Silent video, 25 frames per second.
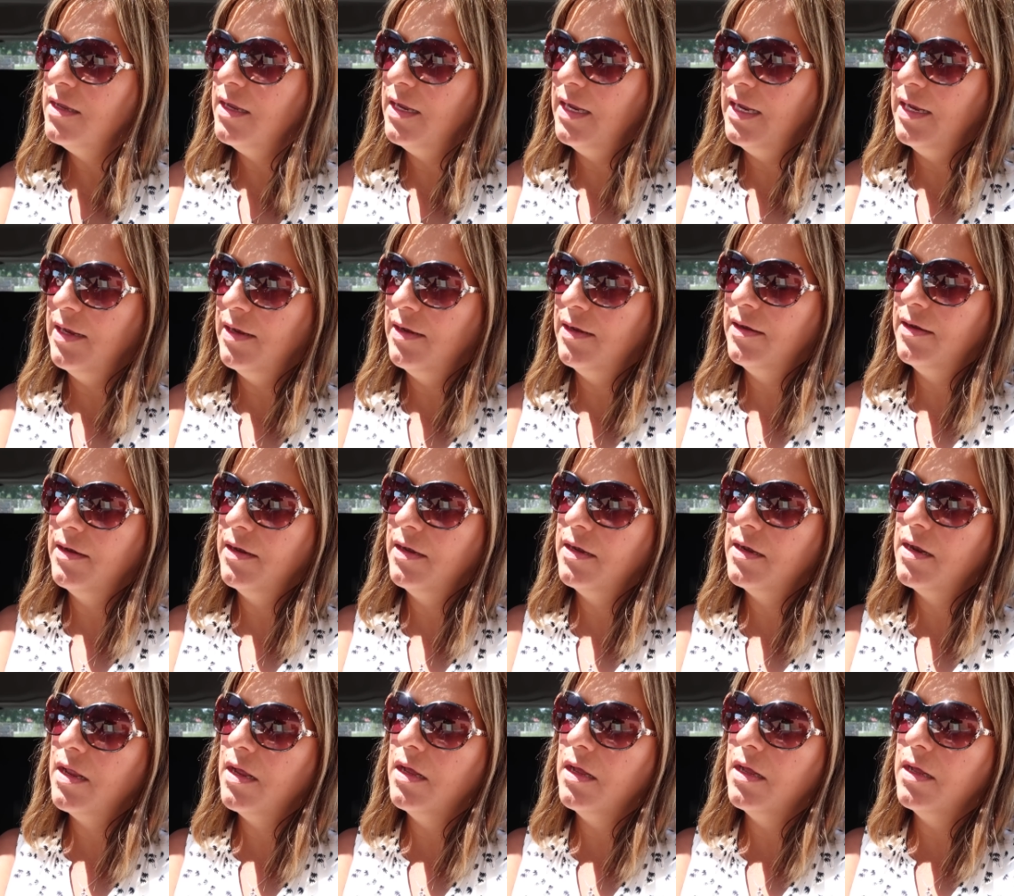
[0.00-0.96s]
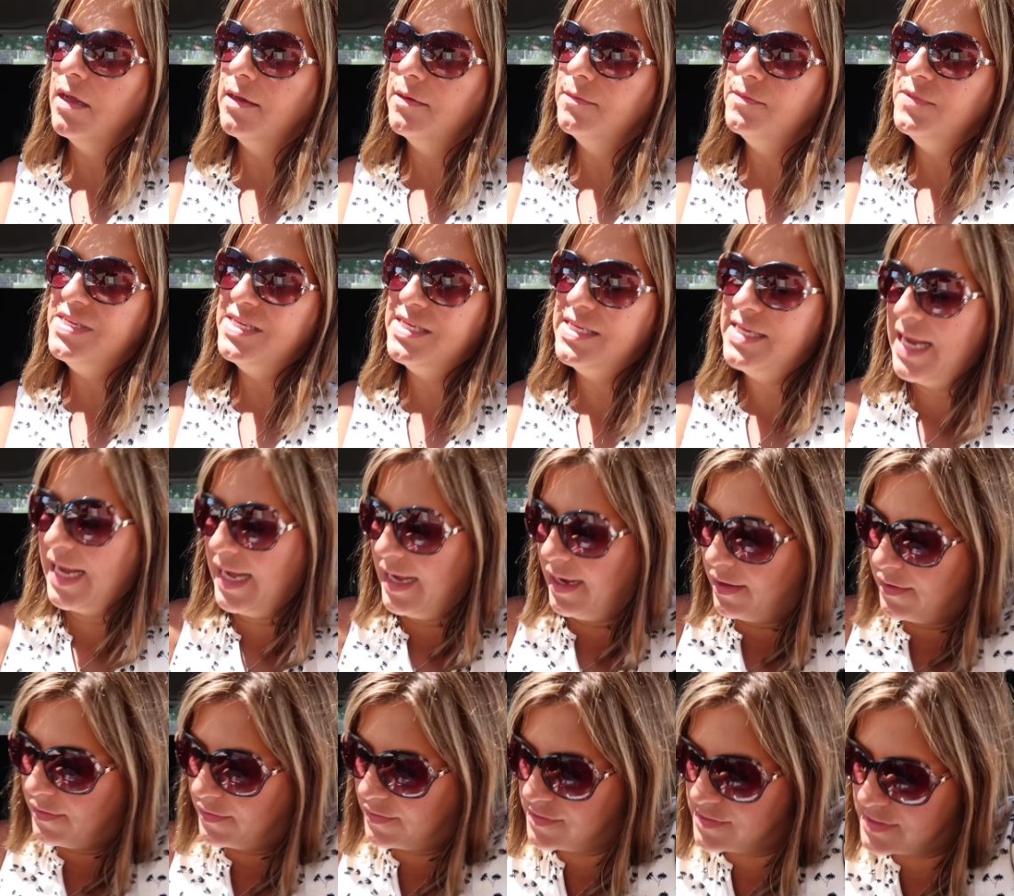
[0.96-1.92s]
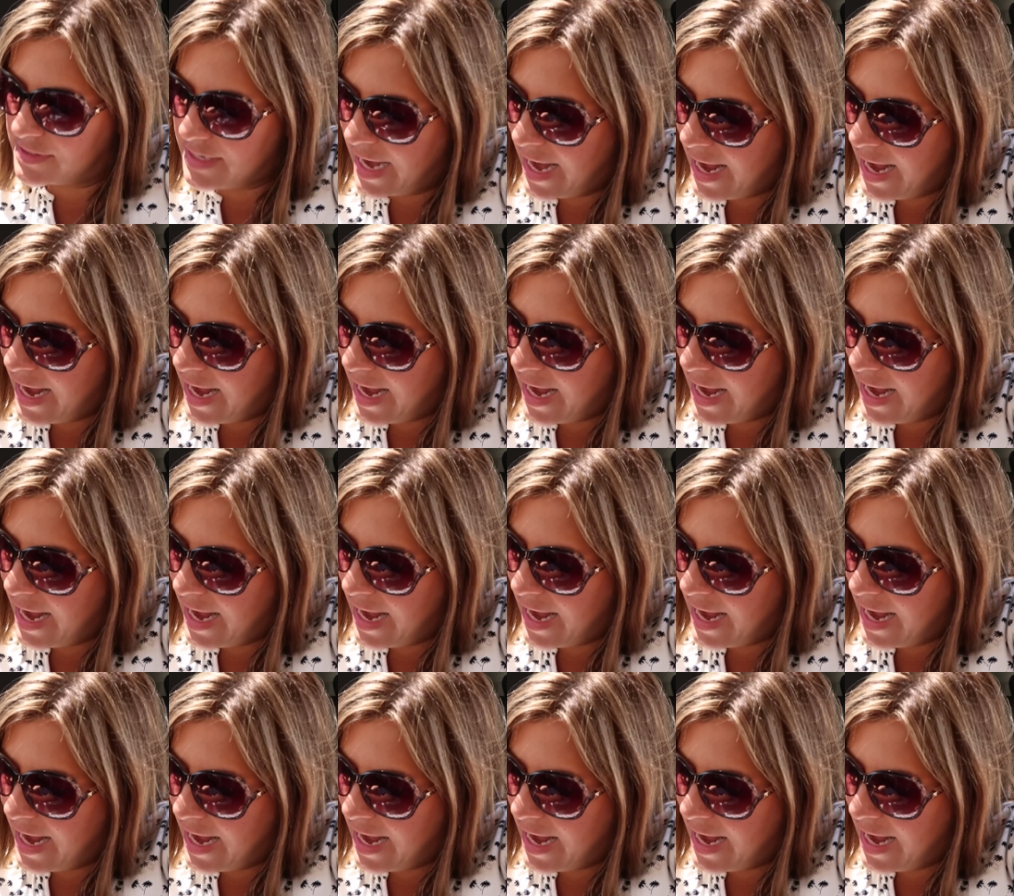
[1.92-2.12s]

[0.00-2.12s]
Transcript: and um, detangles,